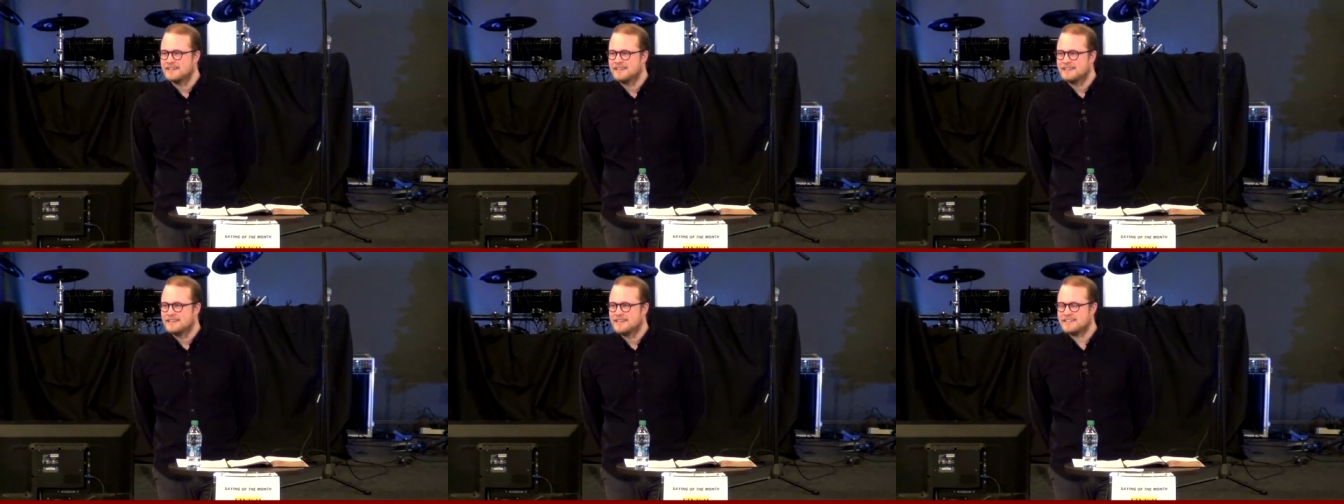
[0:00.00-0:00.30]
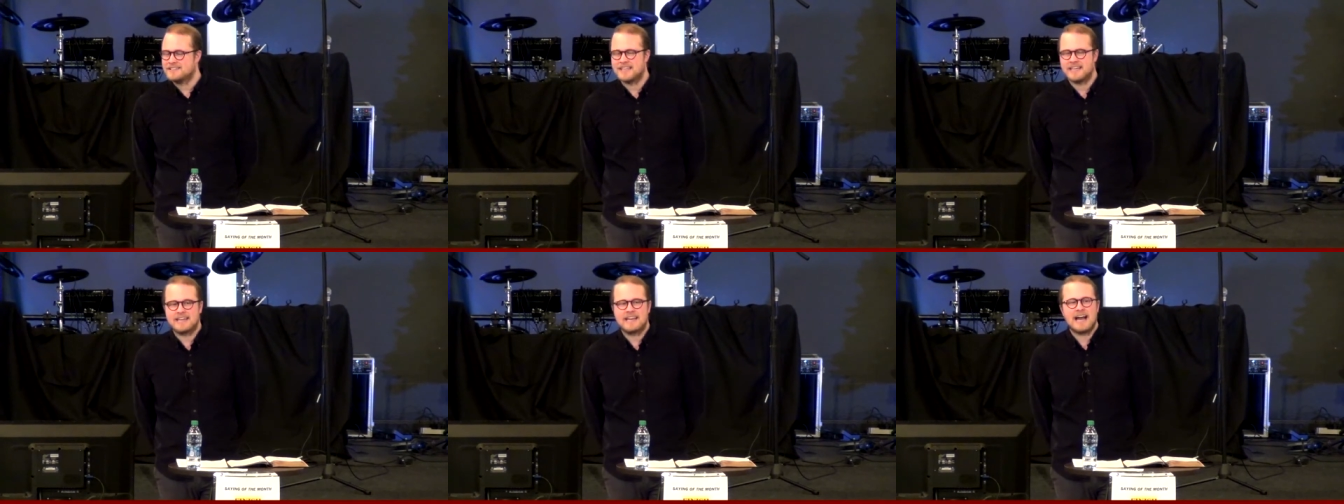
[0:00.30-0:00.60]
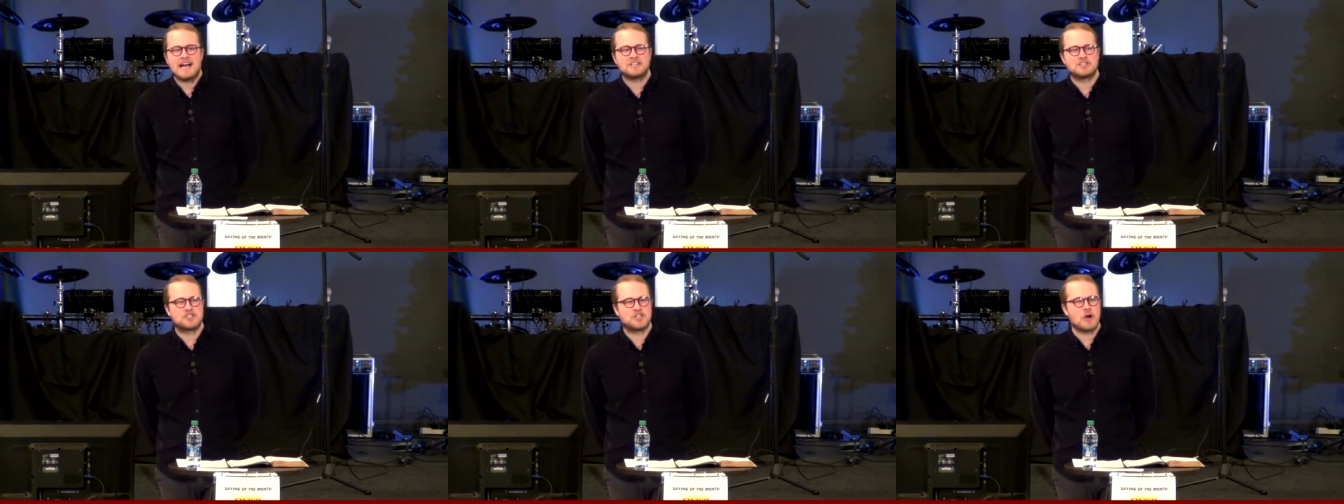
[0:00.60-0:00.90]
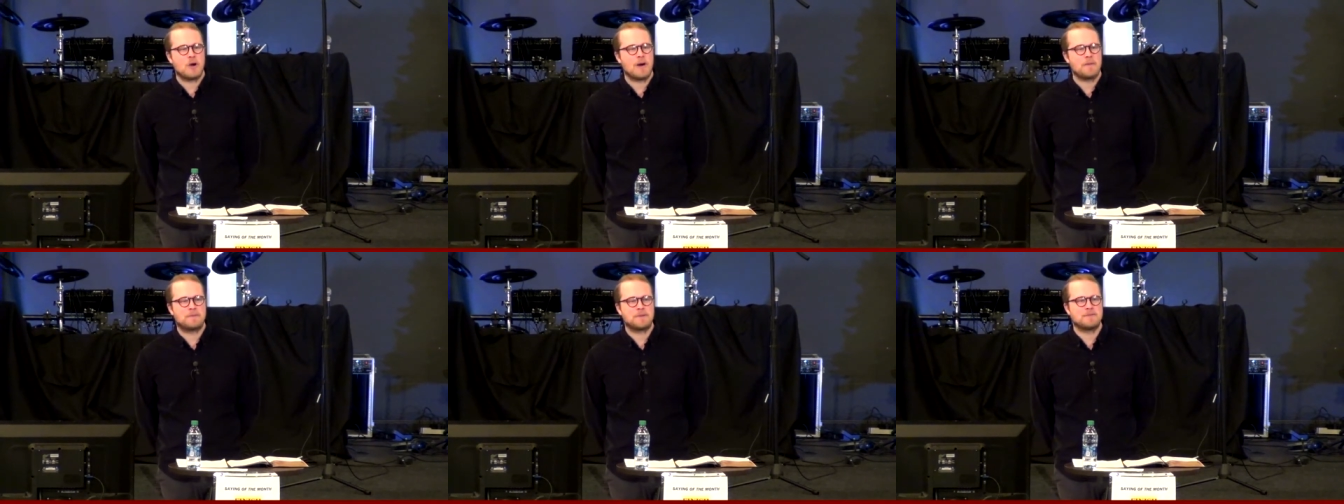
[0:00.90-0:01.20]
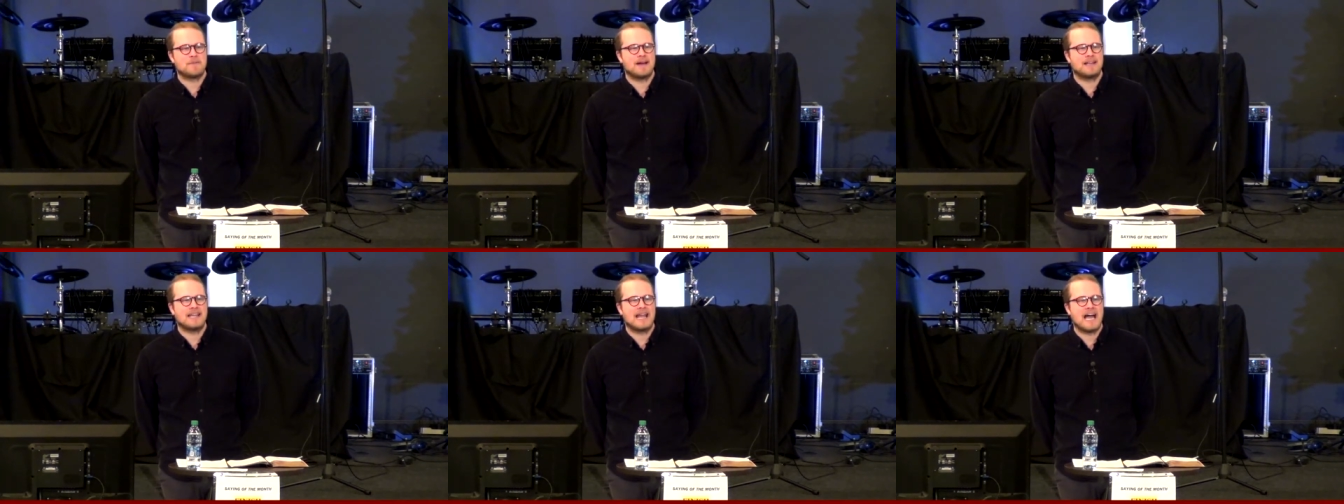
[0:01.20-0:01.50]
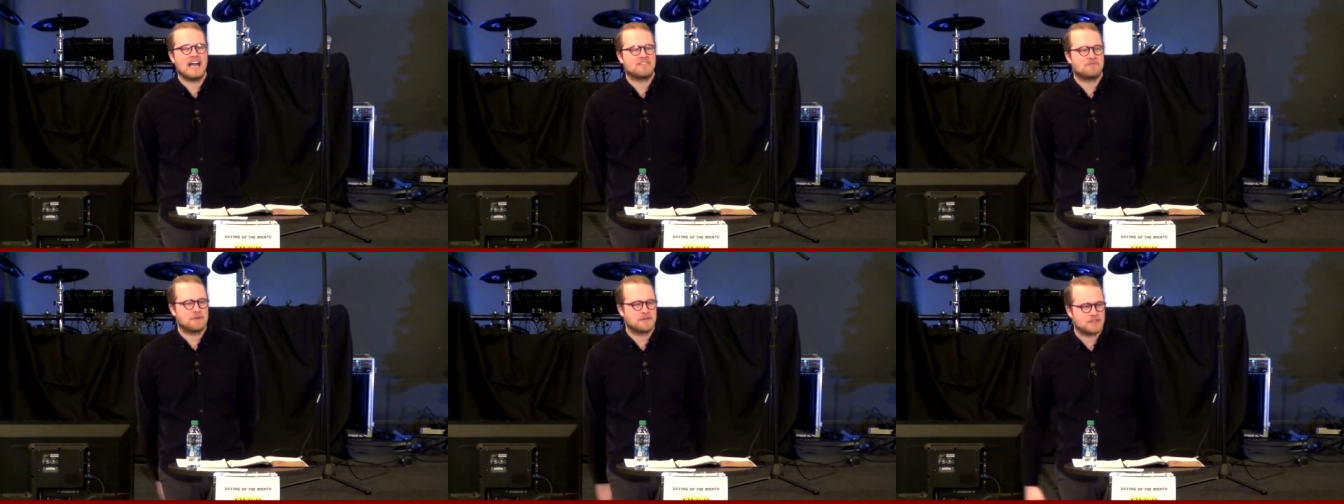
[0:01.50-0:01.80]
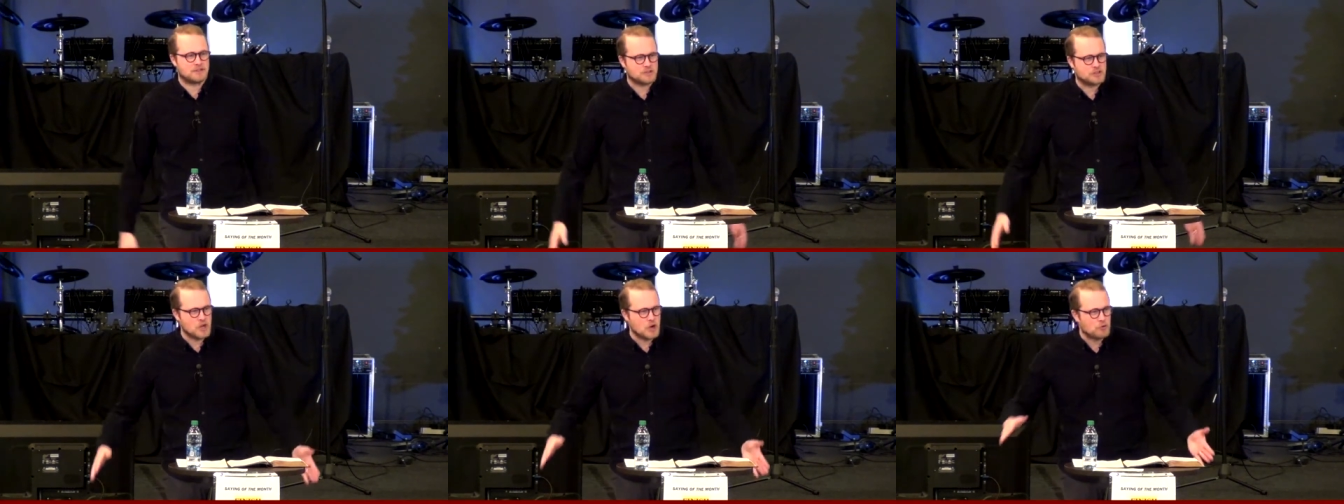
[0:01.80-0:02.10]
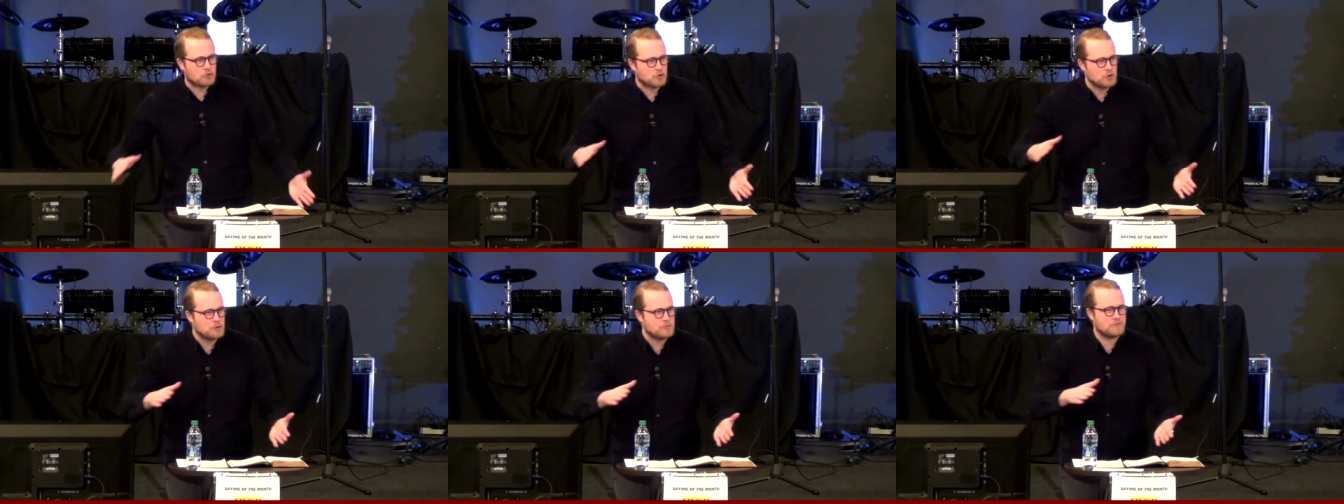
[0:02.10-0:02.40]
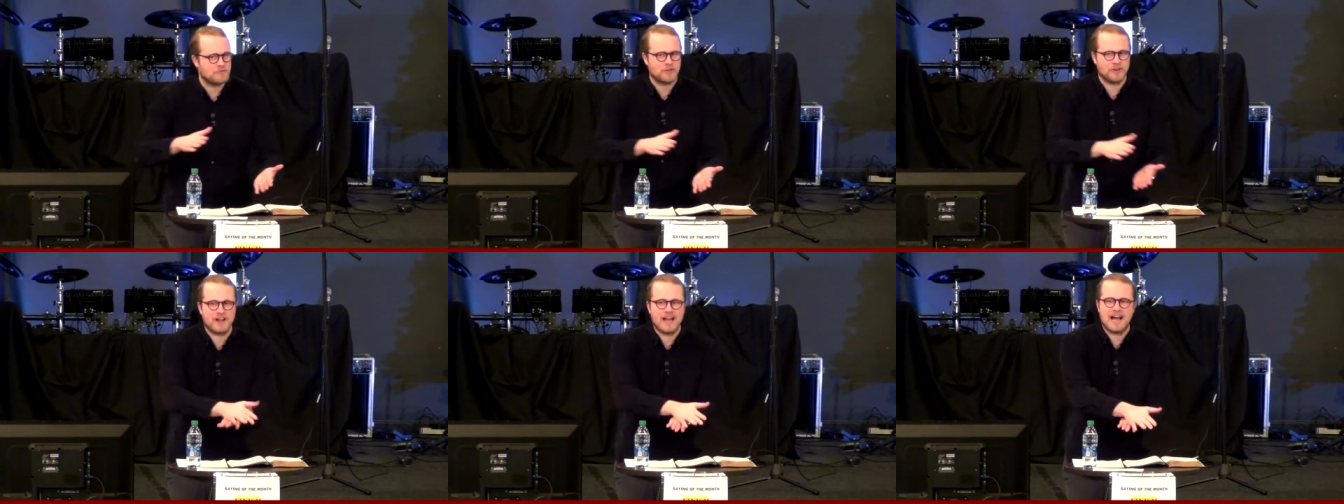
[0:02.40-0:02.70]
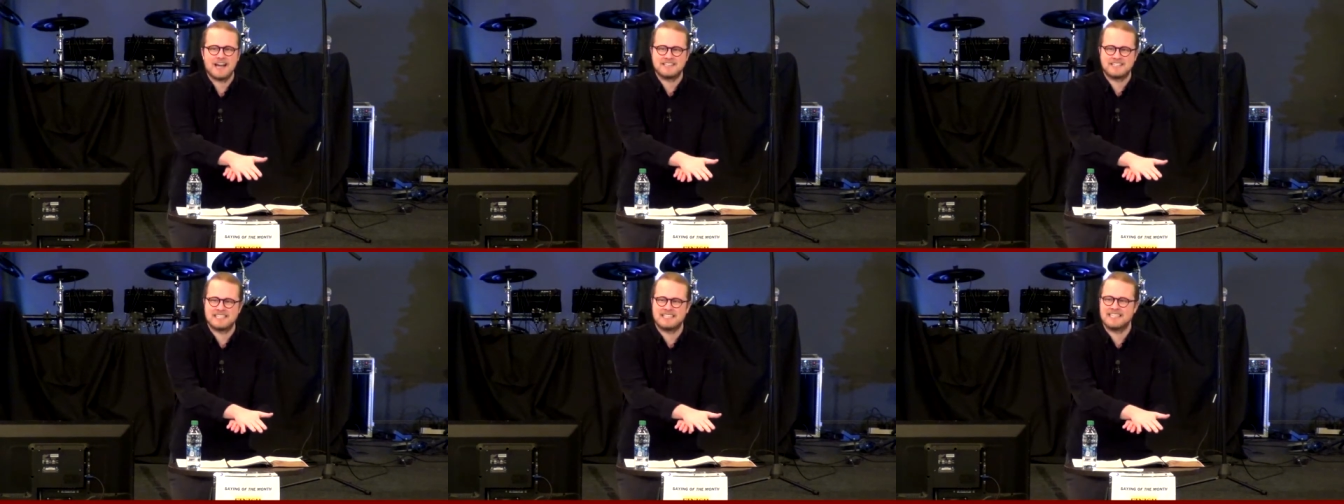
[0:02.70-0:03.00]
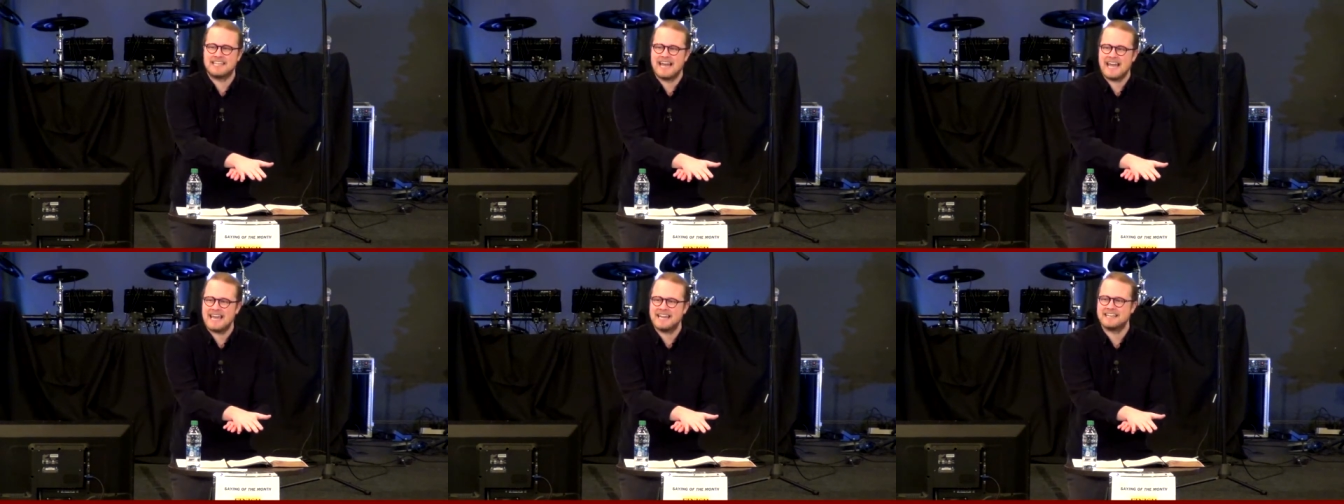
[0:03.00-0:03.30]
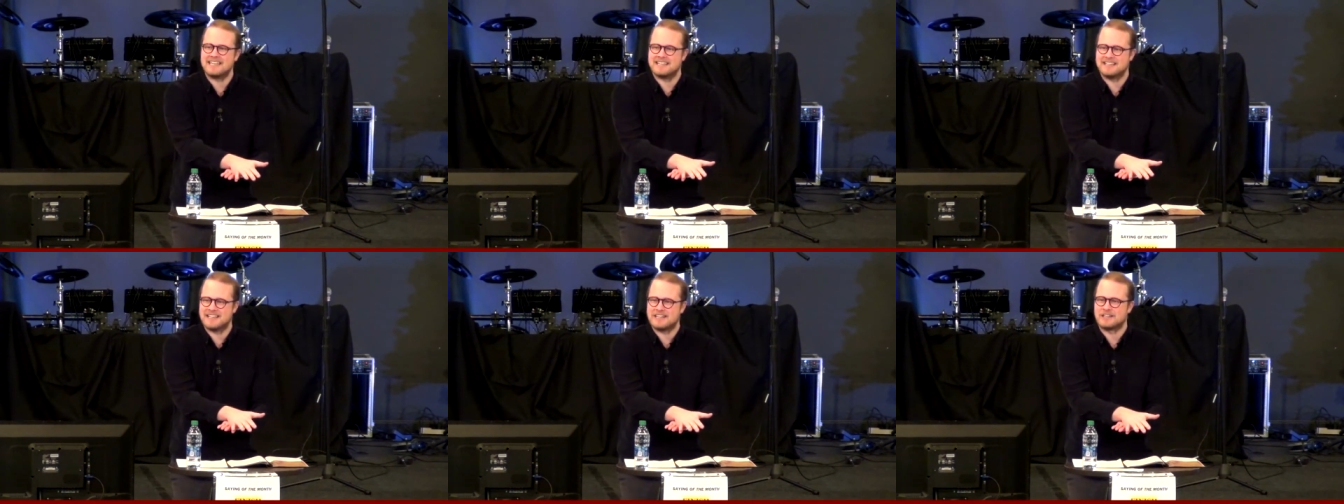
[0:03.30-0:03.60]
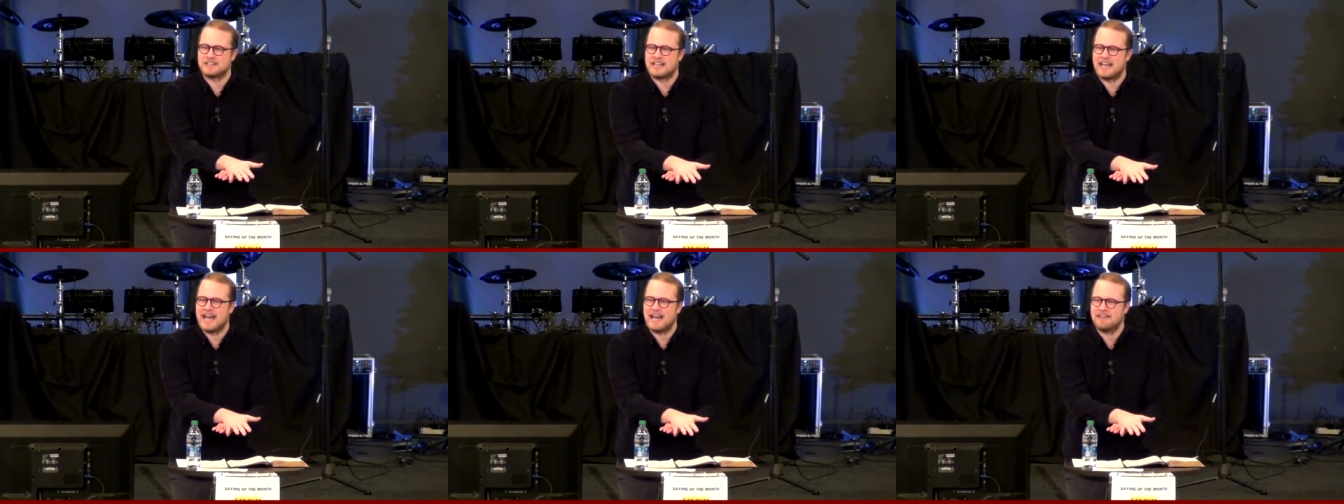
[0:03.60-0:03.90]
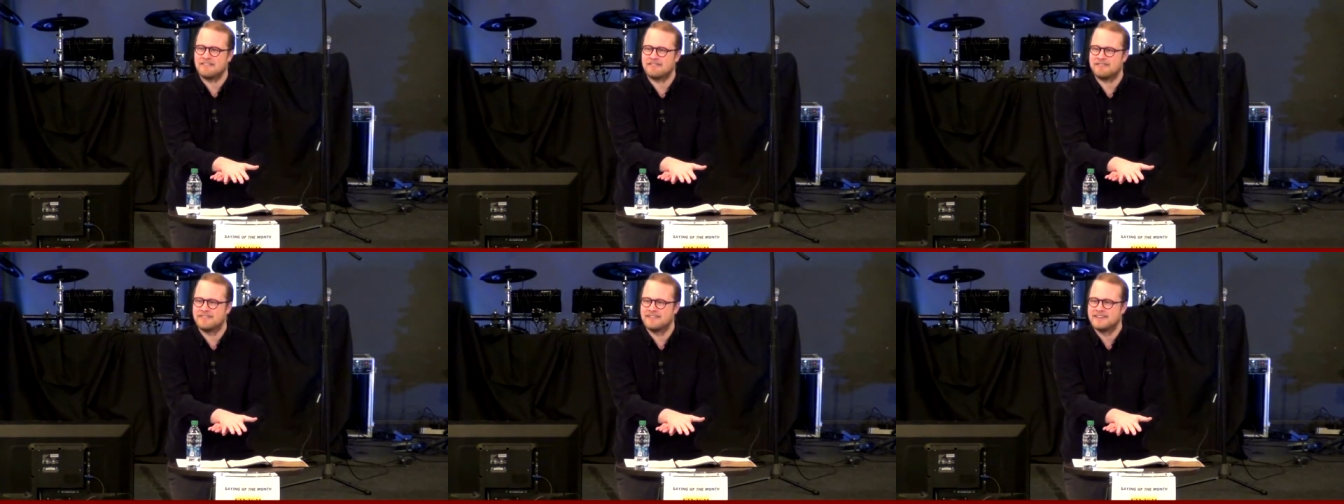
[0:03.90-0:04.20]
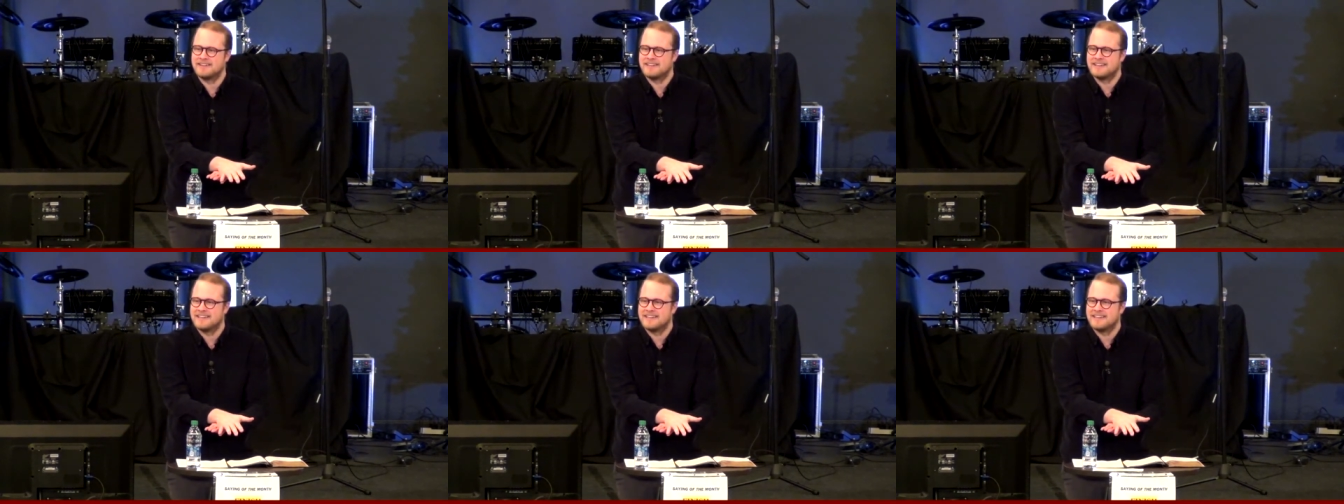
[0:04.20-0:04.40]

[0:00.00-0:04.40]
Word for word: They say, God, show up in my life, but there's no room for God to land in their life.